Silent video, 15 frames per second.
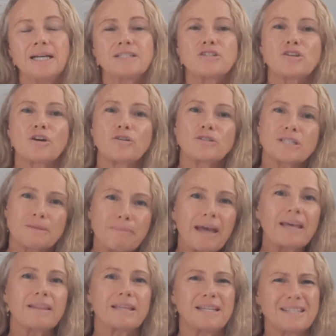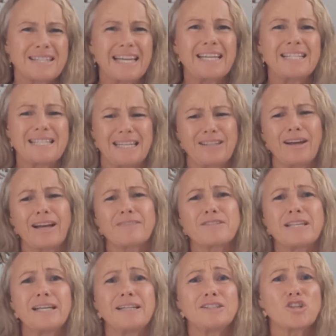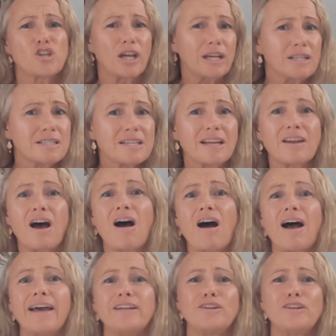So to make things easy, like I've seen chicken tonight,